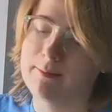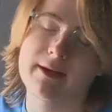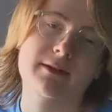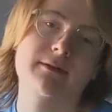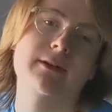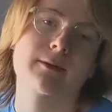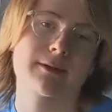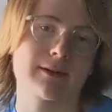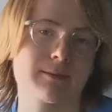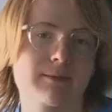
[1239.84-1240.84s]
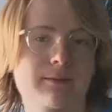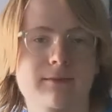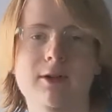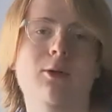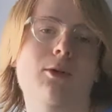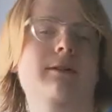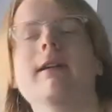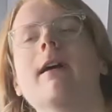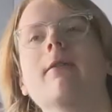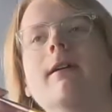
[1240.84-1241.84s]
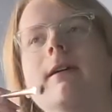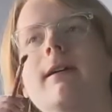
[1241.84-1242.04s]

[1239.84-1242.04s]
biggest fear with this gourd now